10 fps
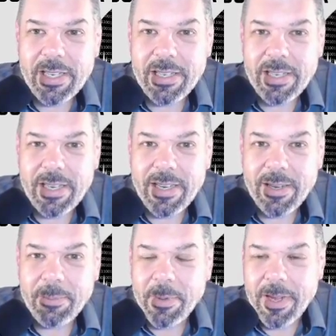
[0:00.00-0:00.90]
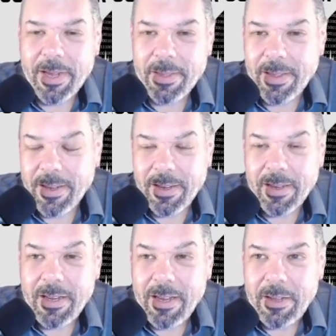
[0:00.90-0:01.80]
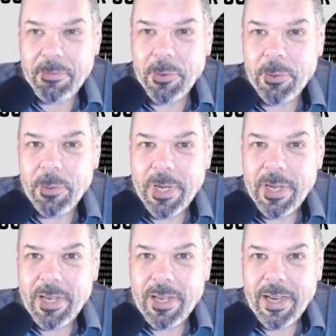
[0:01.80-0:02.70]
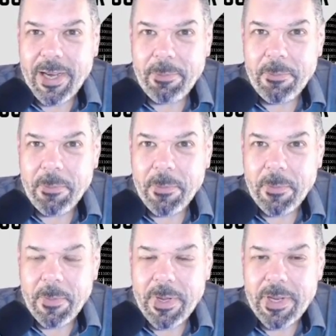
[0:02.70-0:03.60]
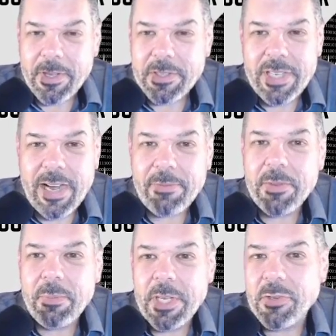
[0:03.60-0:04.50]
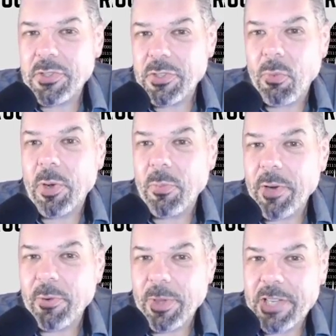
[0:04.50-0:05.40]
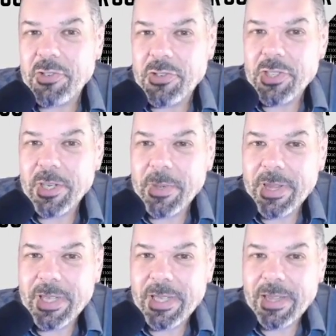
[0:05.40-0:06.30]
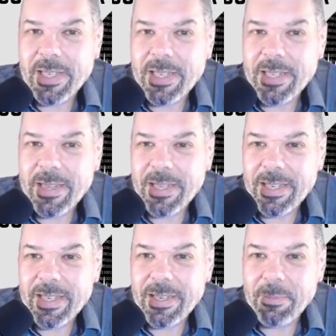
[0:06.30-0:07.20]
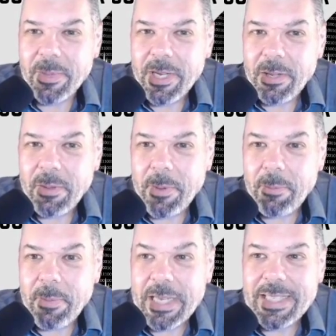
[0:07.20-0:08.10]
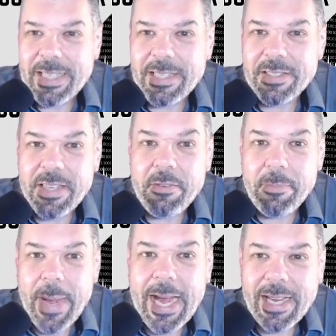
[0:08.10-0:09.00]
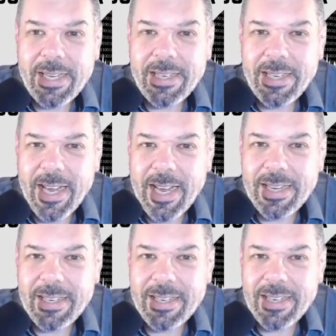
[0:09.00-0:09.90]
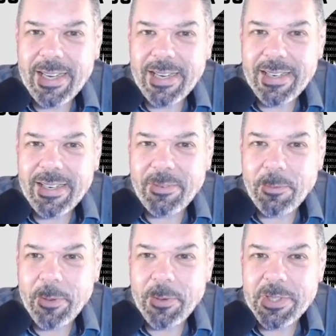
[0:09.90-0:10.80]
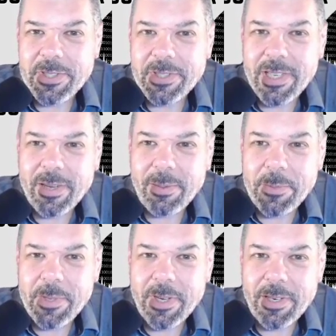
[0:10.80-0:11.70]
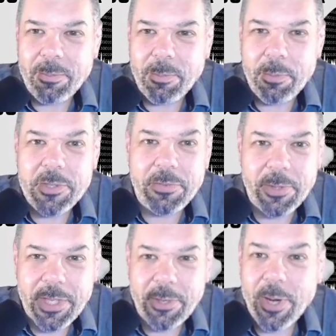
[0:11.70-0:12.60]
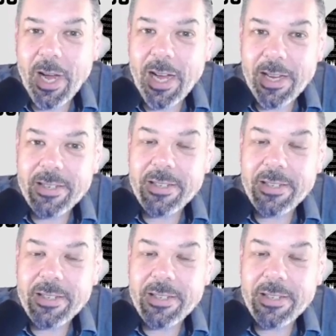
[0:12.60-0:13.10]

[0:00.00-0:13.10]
And if you, it doesn't have to be just a one-way relationship. I think that mentees give back, and whether it's done purposefully or not.